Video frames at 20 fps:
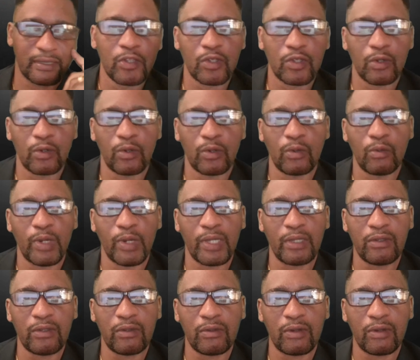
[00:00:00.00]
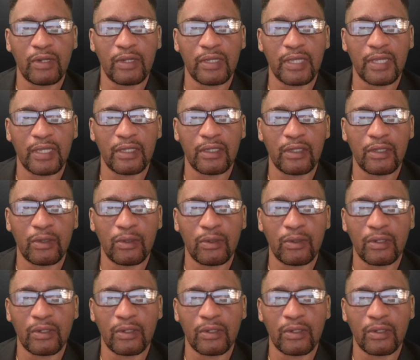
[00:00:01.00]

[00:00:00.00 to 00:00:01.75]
So when you are getting low